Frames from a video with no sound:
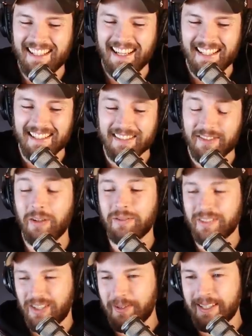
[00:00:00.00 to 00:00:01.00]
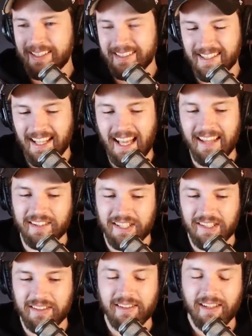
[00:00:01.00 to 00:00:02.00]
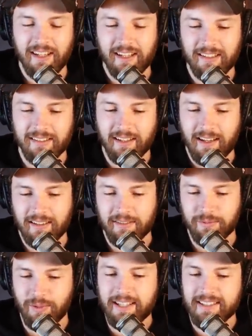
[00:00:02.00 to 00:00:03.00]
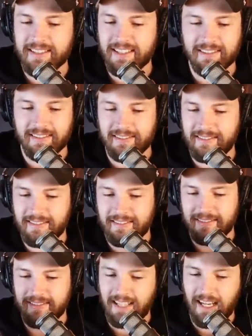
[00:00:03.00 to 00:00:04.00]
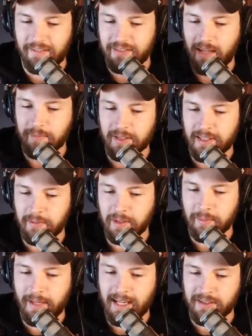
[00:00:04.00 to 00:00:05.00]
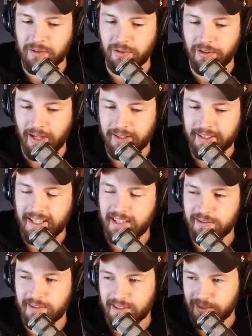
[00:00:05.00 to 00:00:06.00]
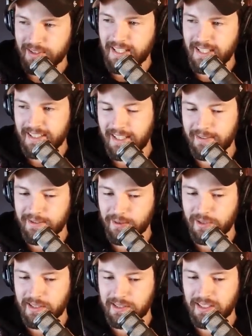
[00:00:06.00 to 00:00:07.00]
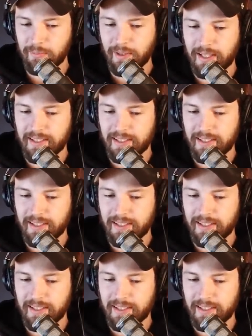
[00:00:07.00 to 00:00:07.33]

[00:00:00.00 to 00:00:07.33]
Yeah. So going into that there, uh, Reddit didn't have time to deem them asshole or not the asshole because it was taken down so quickly,